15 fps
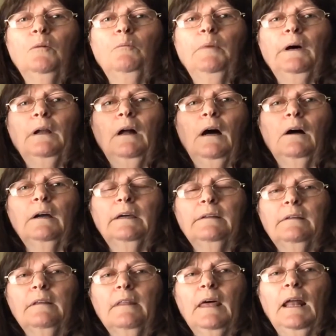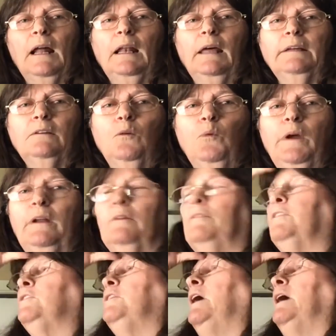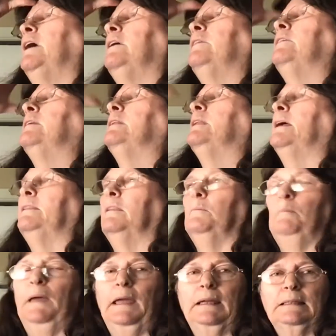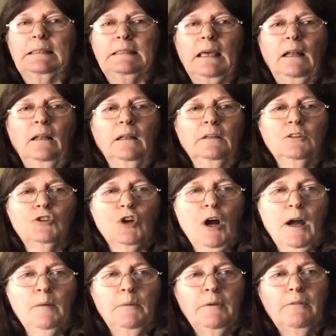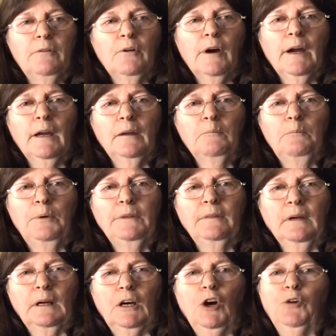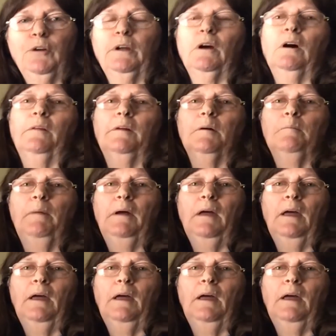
But I'll get to that. I like to wait a few days to let the paint settle and dry before I put the coating on them.